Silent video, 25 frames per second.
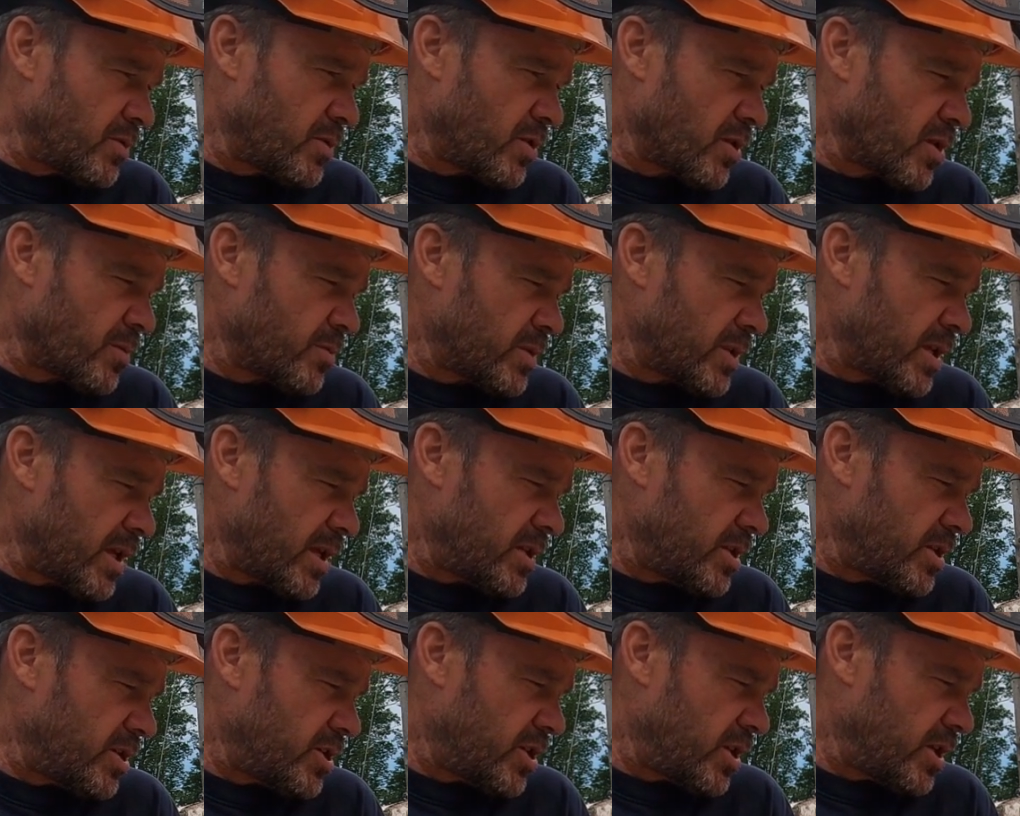
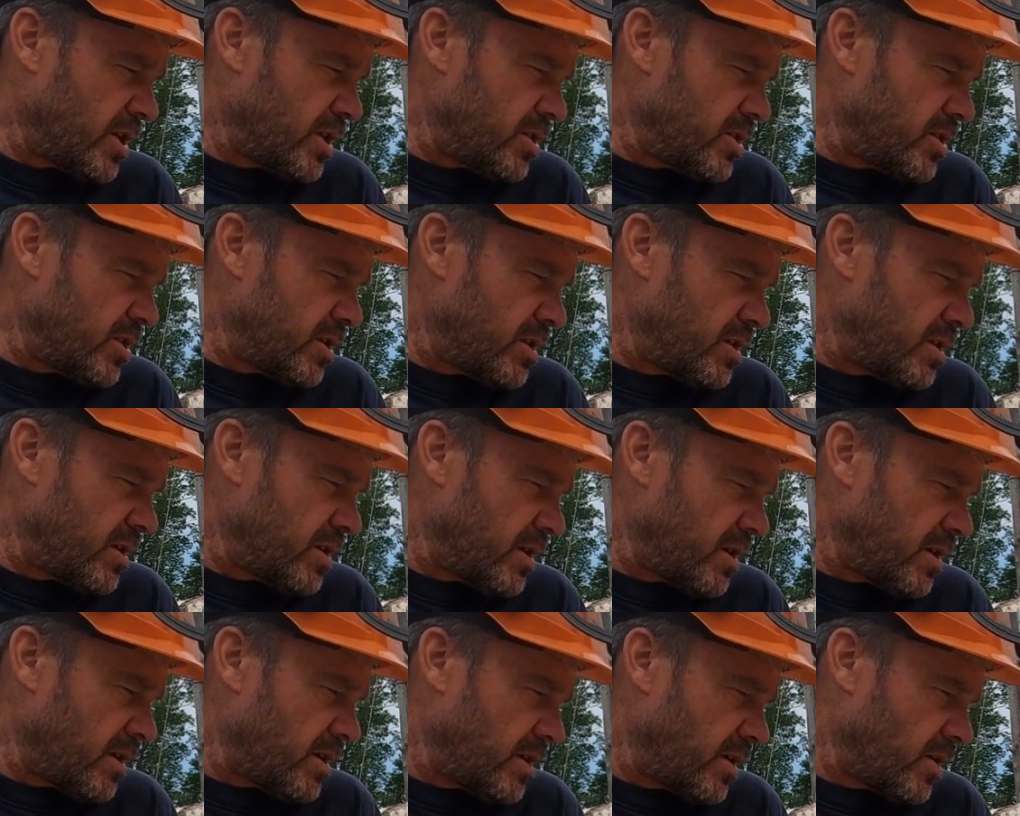circumstances change, and
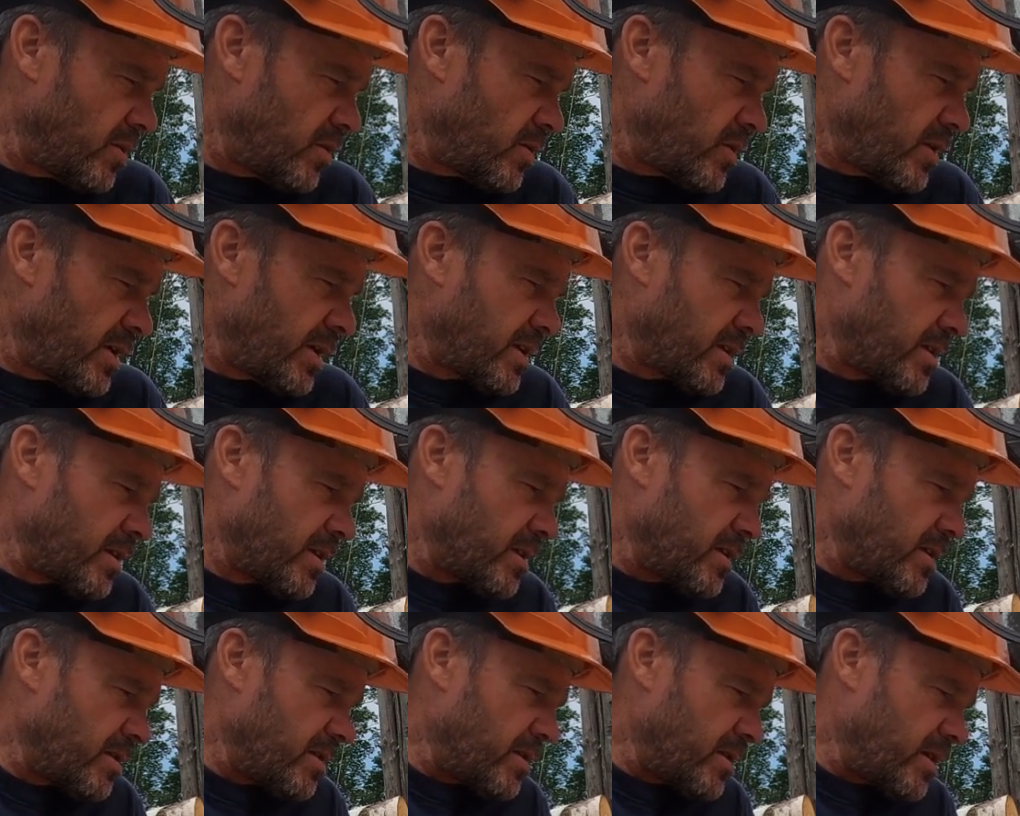you know, like
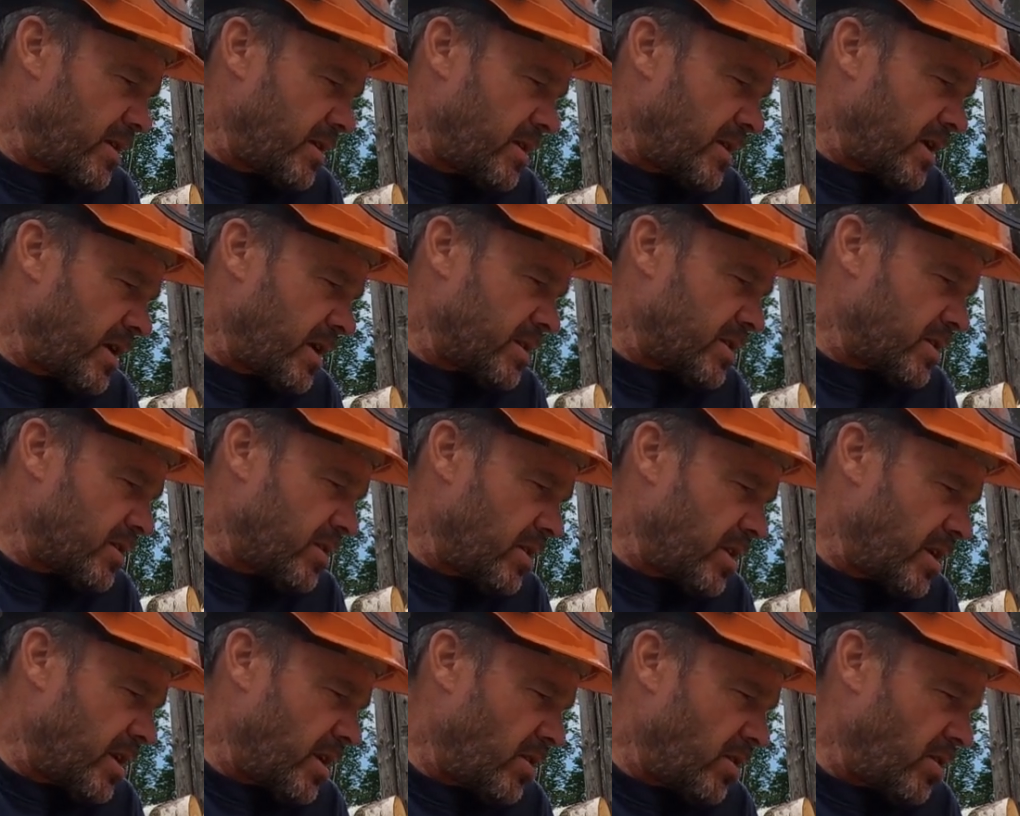the nuts
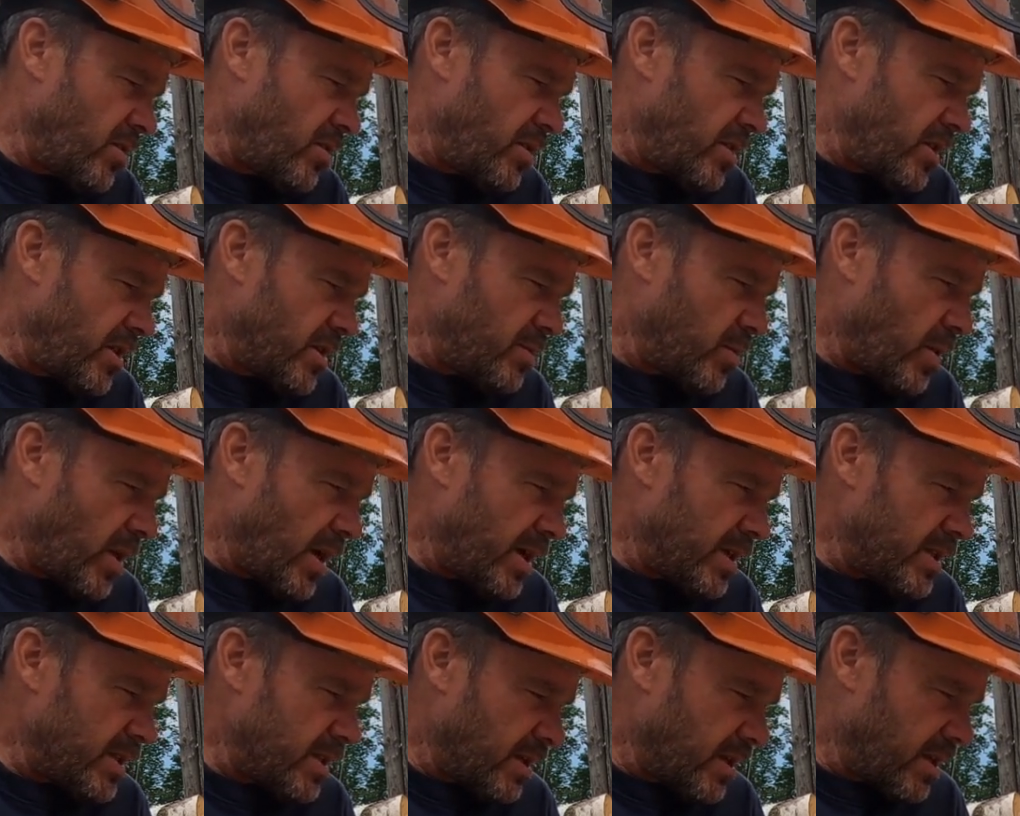on here and this
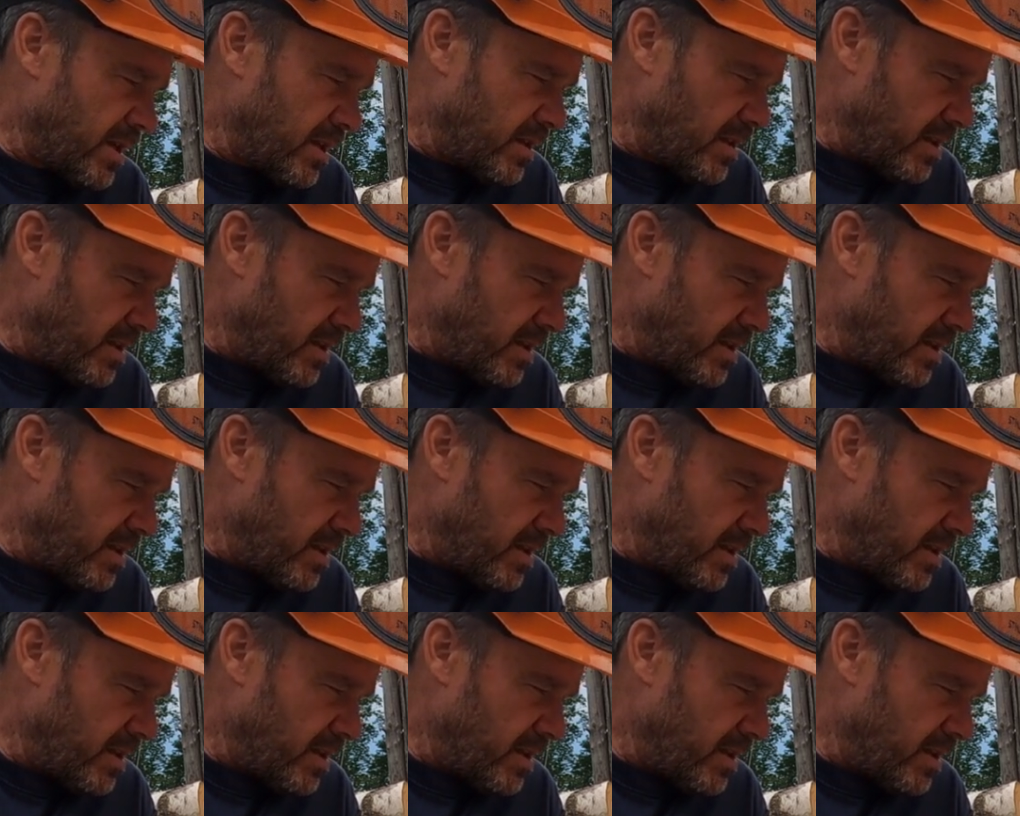plastic